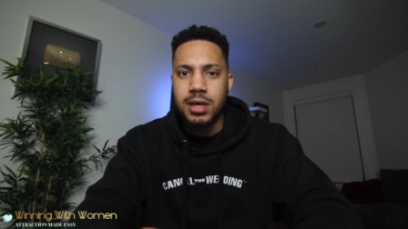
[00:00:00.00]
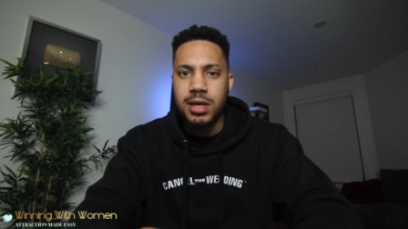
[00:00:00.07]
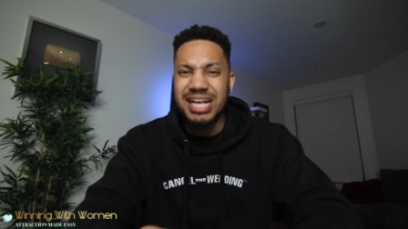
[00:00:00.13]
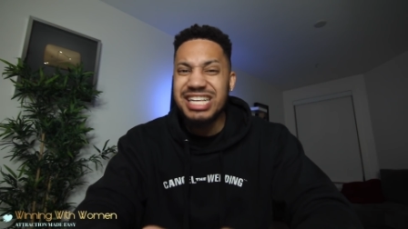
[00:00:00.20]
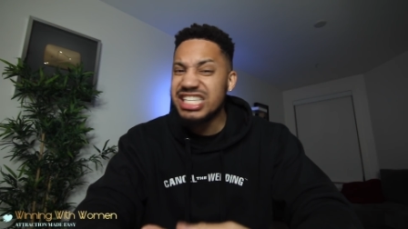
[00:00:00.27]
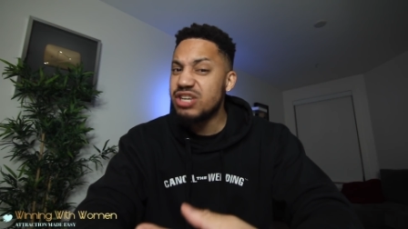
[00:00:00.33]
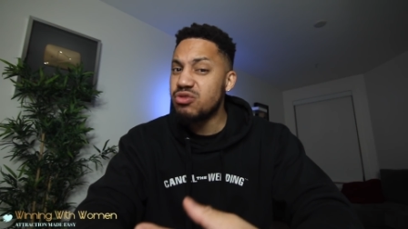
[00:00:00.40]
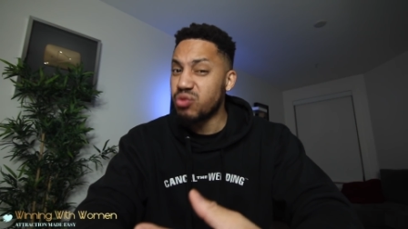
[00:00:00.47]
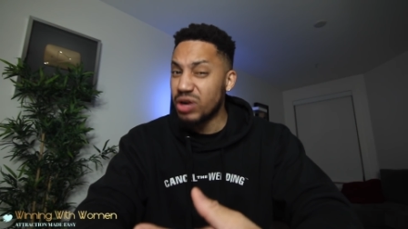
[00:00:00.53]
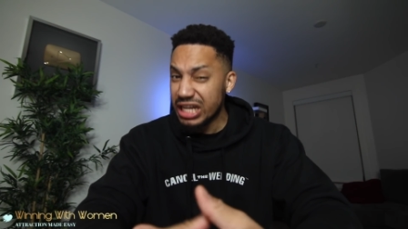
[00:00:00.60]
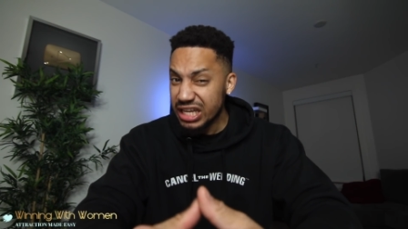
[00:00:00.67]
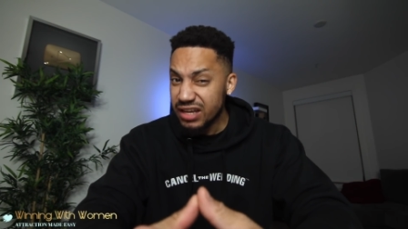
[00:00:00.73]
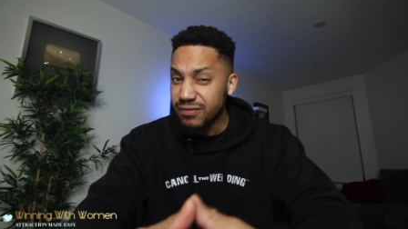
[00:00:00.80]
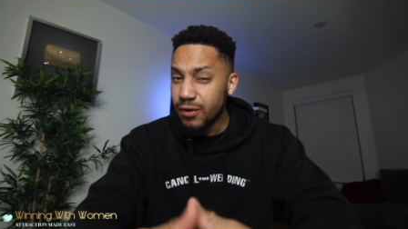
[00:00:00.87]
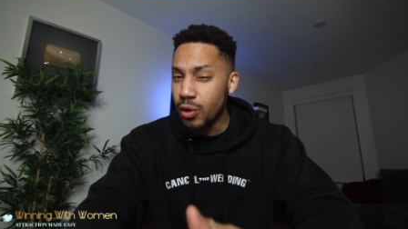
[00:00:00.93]
Is he
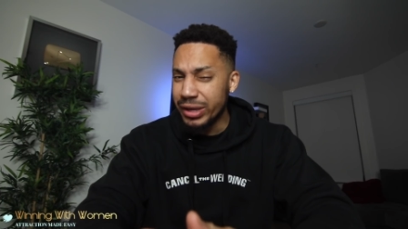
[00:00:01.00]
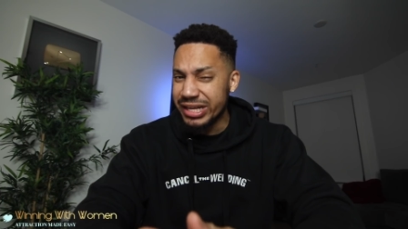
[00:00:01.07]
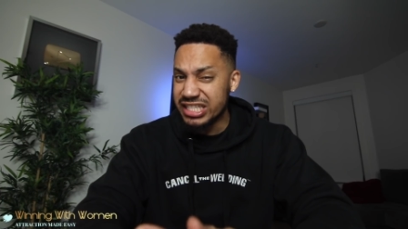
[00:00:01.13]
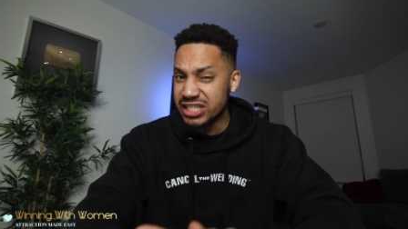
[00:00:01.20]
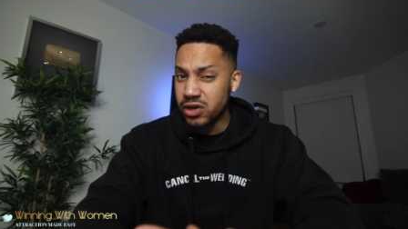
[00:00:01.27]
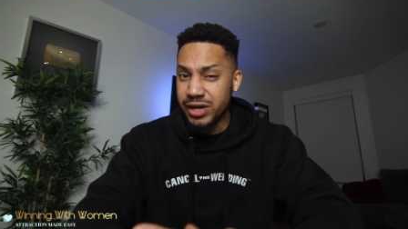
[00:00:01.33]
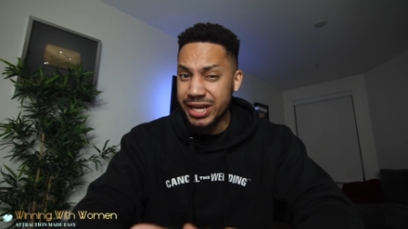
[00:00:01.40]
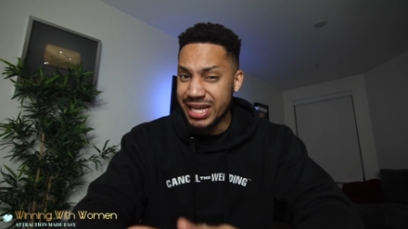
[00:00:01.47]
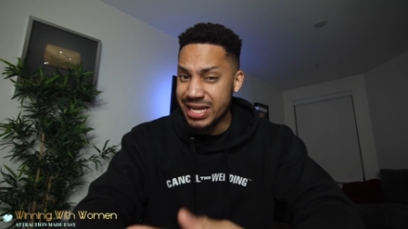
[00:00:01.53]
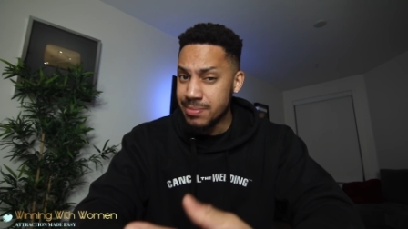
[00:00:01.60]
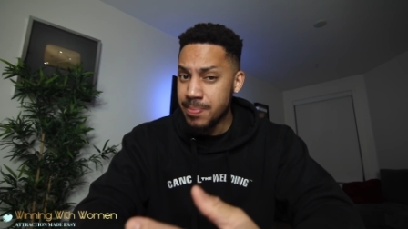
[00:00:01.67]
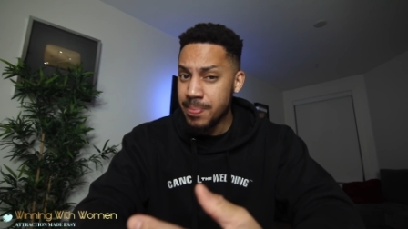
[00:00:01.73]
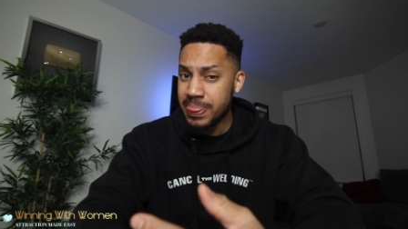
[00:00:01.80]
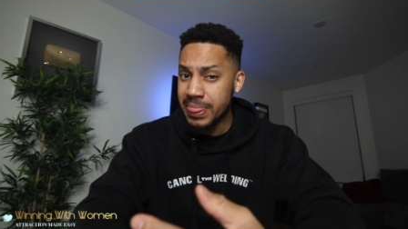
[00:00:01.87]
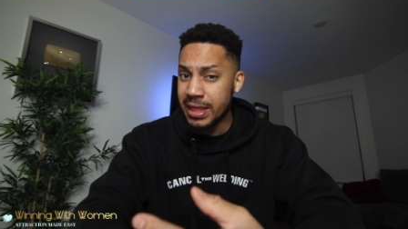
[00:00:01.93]
really focused on
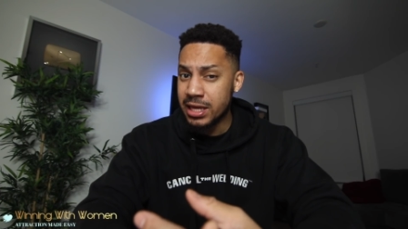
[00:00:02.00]
him?